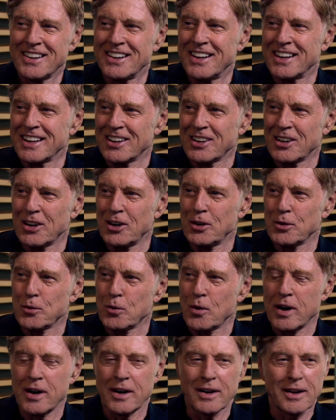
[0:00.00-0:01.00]
They got all
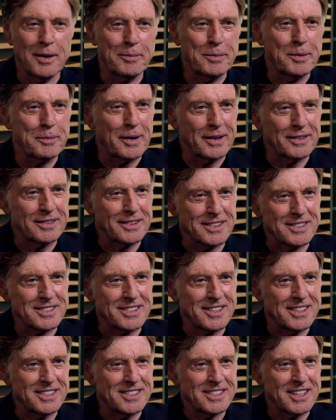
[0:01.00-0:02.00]
wired up about
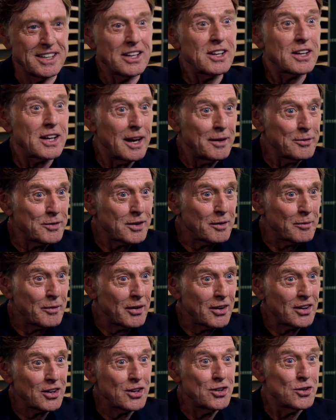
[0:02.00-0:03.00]
this. They said, Captain
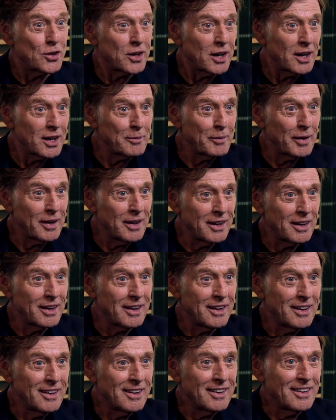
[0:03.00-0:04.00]
America, you kidding me?
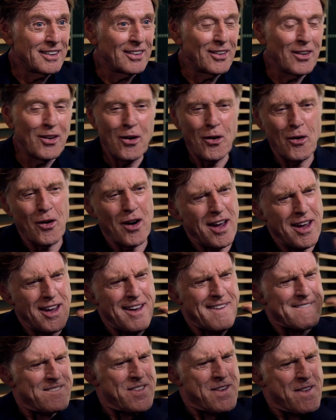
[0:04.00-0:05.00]
Oh, hey.